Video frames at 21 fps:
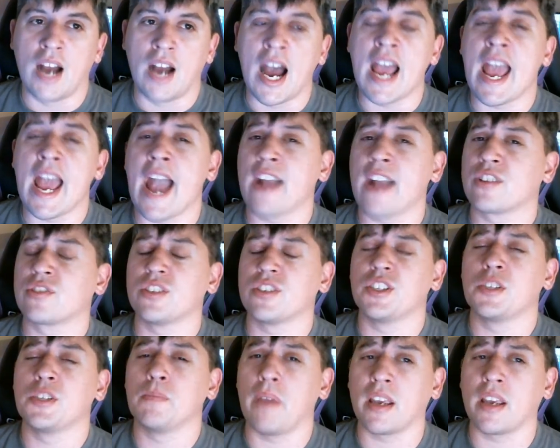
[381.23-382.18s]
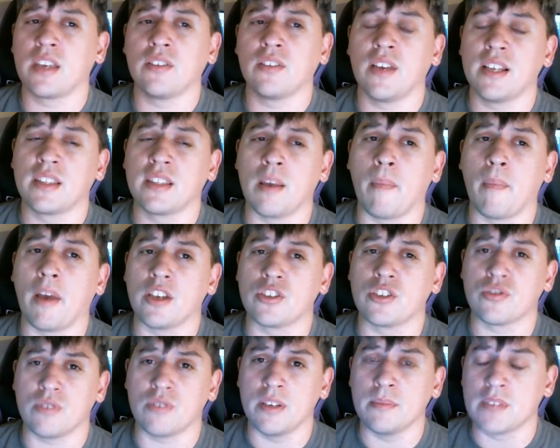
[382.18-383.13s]
I actually speculate that my
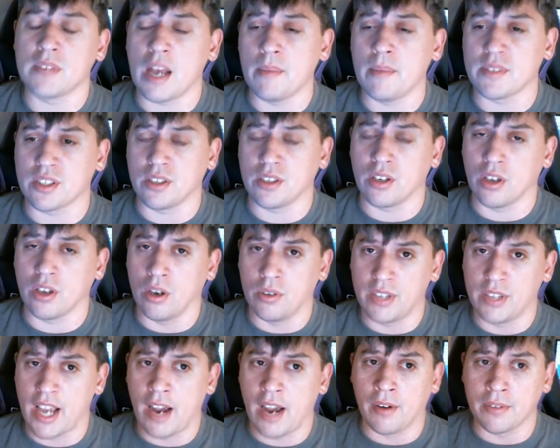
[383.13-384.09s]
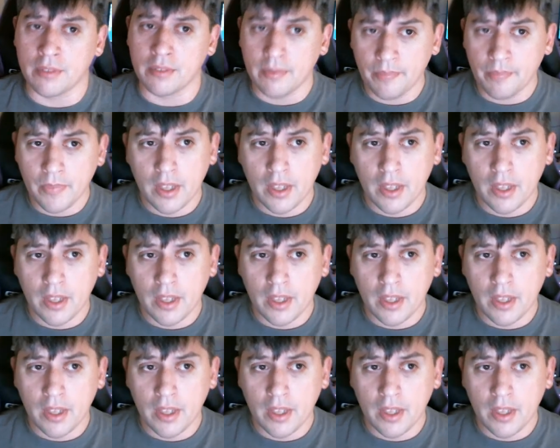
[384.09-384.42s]
stream time is going to go down,